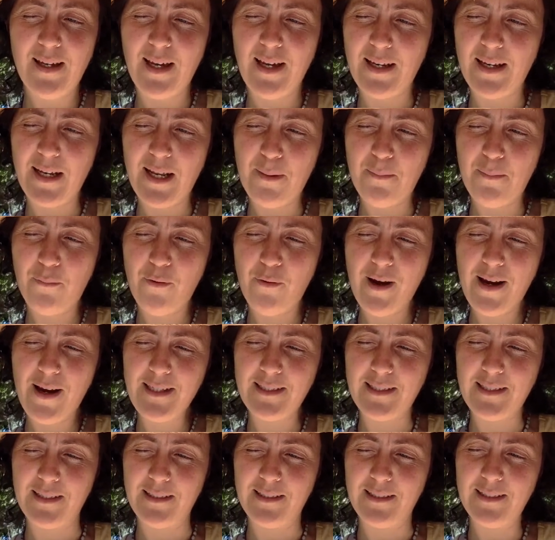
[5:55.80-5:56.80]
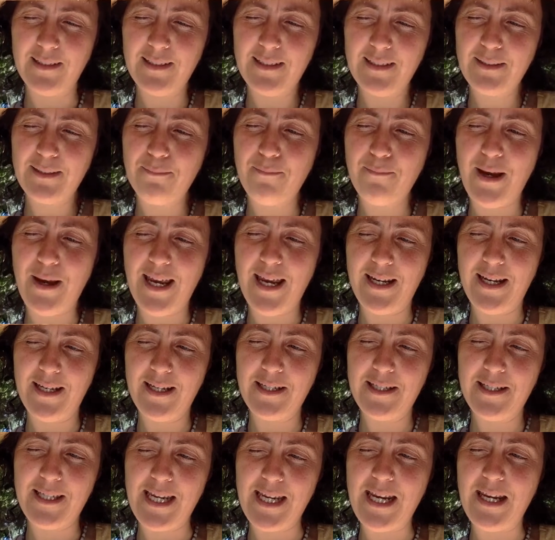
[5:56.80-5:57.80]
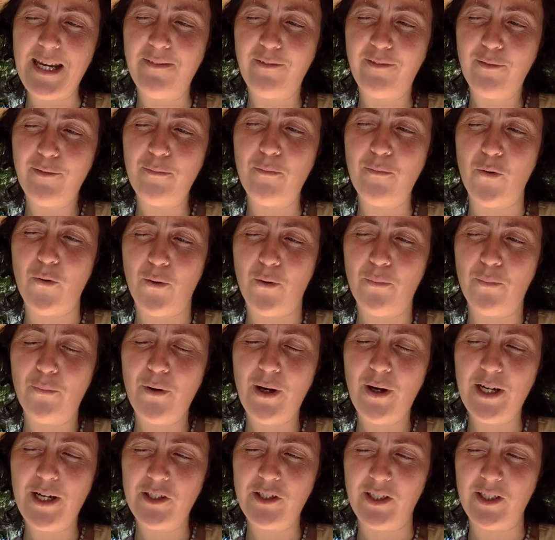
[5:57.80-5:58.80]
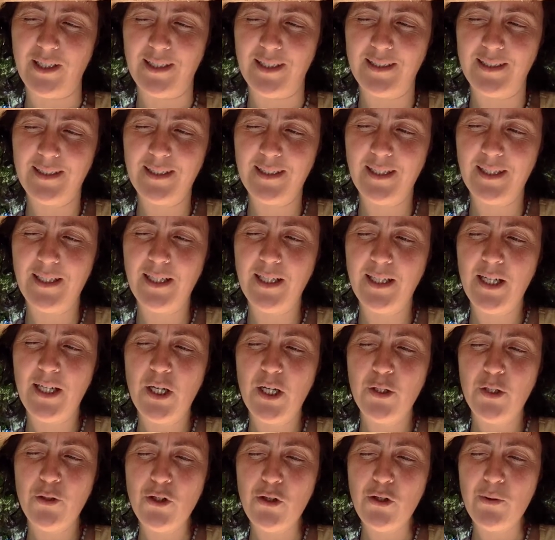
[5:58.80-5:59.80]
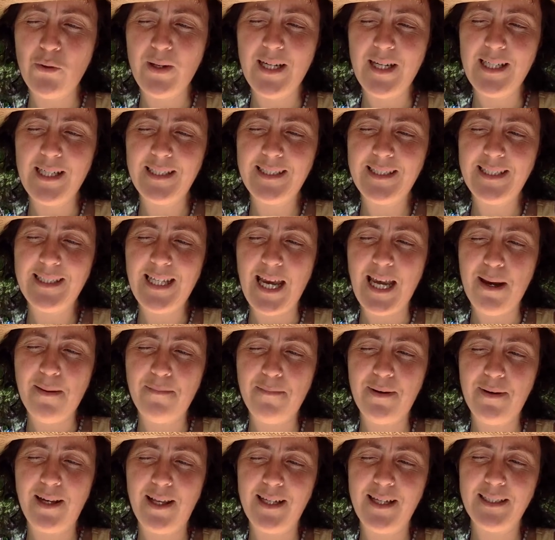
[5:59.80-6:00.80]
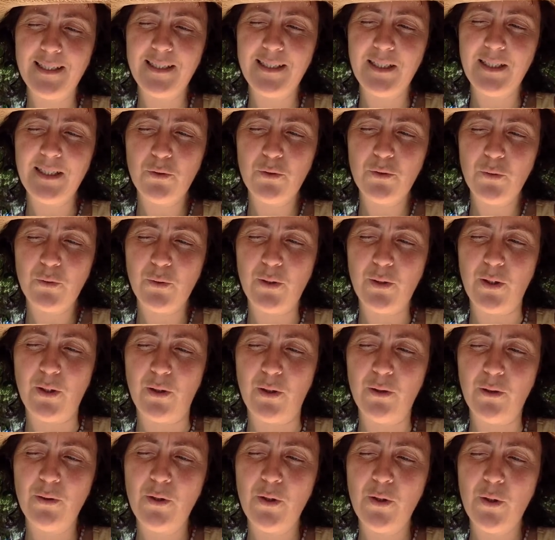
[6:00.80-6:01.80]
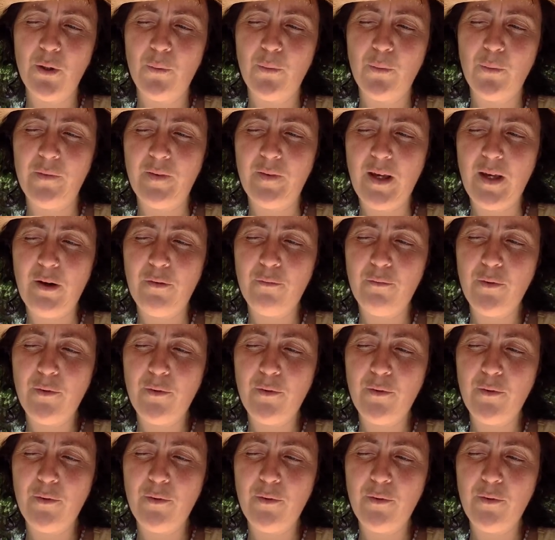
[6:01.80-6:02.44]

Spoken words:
and their presence made it even more precious. Trees stabilized the soil with their